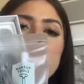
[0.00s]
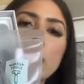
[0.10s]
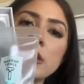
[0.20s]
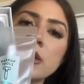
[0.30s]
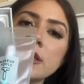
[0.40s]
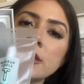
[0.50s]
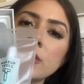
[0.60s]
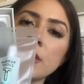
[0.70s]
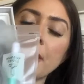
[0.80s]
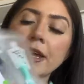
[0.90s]
Okay, so this is
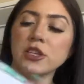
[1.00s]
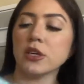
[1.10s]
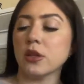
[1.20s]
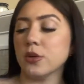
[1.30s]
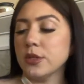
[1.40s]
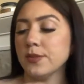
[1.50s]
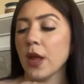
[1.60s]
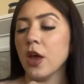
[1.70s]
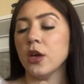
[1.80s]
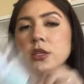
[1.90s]
what the package includes.
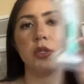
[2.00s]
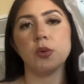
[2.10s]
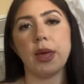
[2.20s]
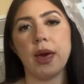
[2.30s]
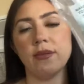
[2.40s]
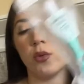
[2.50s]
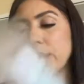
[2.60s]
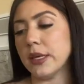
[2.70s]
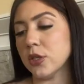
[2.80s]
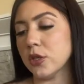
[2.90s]
So we have a
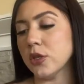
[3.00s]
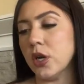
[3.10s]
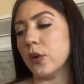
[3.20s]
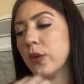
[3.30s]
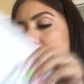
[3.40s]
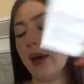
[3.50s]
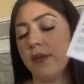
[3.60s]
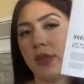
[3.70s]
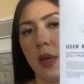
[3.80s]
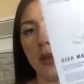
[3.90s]
razor, then we
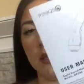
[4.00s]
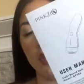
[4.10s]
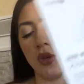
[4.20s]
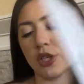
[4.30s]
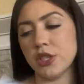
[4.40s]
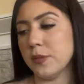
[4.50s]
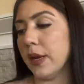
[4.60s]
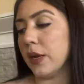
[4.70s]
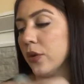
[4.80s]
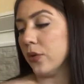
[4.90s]
have the instruction
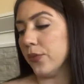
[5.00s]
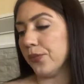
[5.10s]
manual.